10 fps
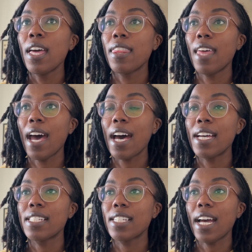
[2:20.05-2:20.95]

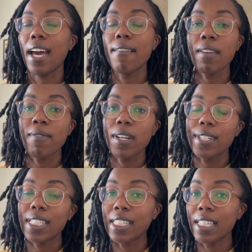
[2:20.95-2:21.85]
that I have a
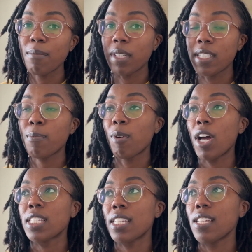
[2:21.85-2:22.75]
very seamless
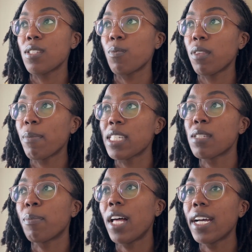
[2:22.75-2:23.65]
process with my
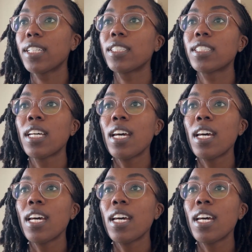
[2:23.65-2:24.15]
suppliers.